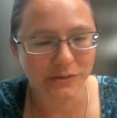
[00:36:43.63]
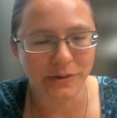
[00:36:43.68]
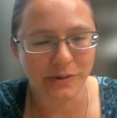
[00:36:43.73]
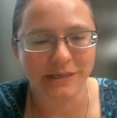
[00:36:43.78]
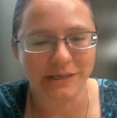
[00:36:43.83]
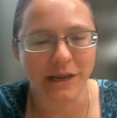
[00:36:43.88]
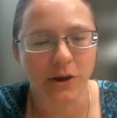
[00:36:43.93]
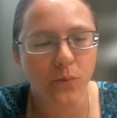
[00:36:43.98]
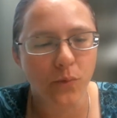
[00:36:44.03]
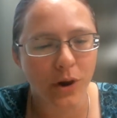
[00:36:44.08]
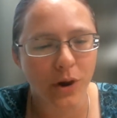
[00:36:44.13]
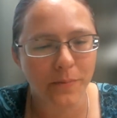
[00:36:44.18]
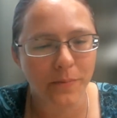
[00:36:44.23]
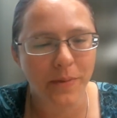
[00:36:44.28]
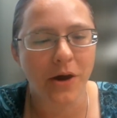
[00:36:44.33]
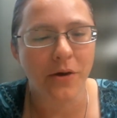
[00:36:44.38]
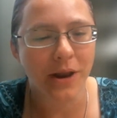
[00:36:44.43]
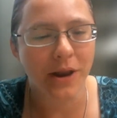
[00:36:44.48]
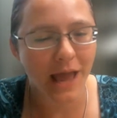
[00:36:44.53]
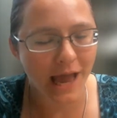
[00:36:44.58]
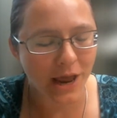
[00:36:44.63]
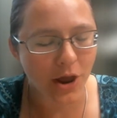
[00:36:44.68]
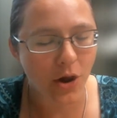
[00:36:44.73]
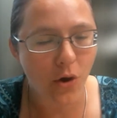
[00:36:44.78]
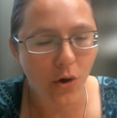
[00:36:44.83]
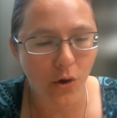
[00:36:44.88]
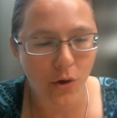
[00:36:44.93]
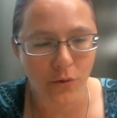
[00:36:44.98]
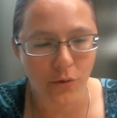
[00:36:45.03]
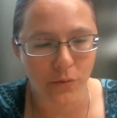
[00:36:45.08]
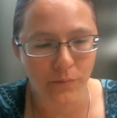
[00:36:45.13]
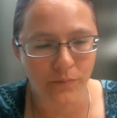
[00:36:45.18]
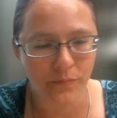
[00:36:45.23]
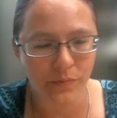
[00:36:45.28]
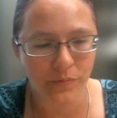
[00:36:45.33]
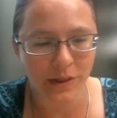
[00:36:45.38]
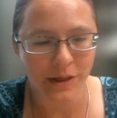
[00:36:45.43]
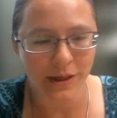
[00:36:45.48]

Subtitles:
but it's like, what about at home?